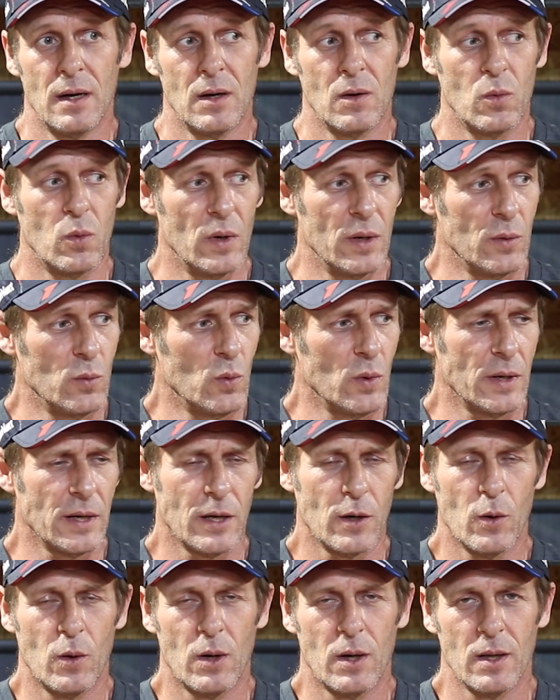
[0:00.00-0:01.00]
Wouldn't want to
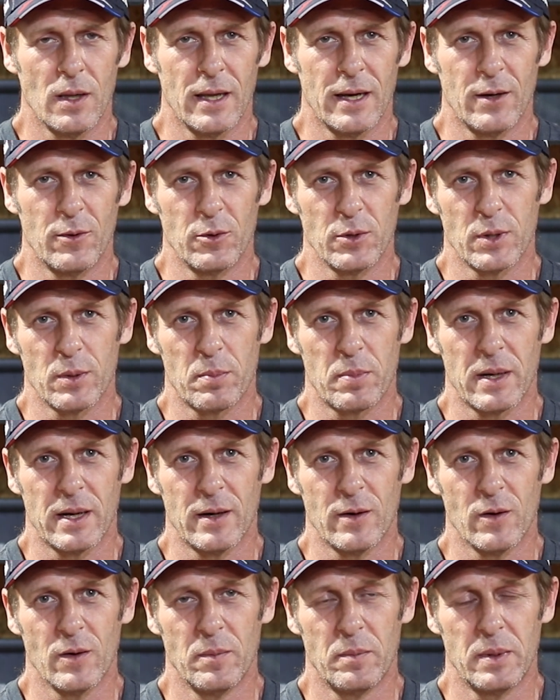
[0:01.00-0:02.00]
go all out with the
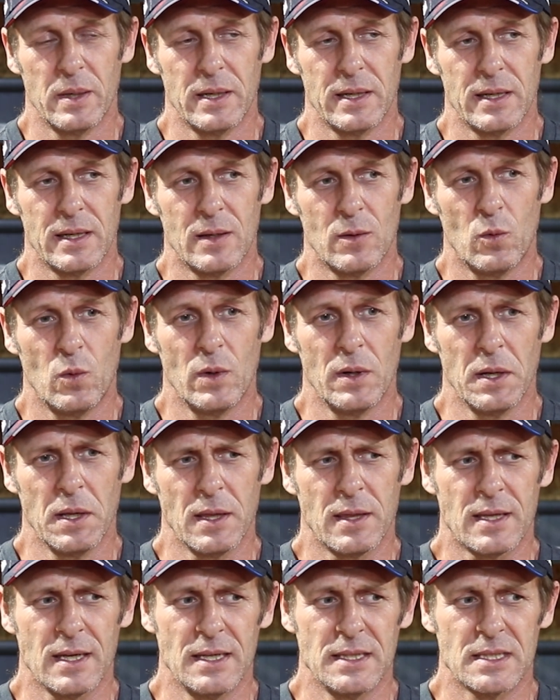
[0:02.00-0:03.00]
power, but one of
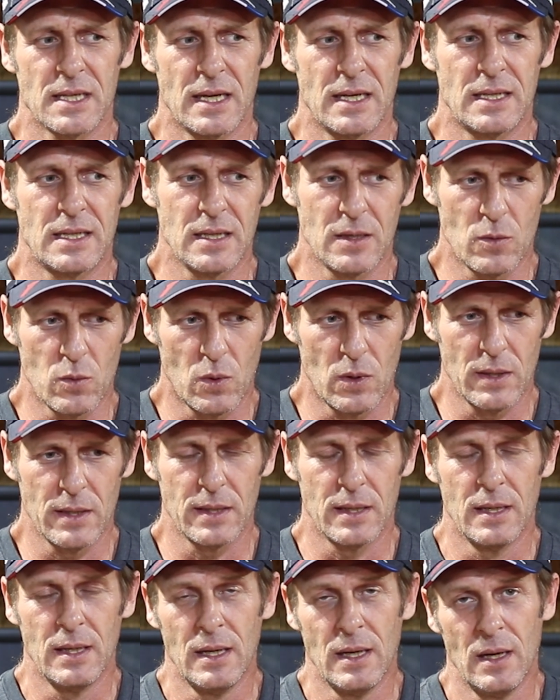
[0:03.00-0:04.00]
the things I did
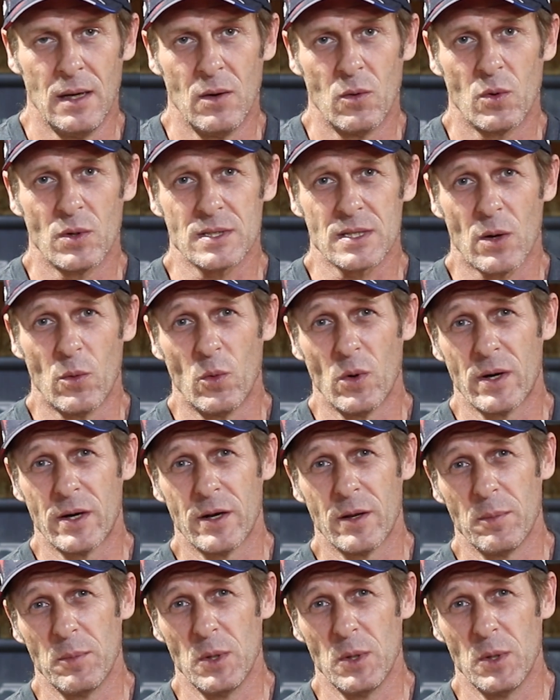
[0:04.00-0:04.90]
want was I wanted a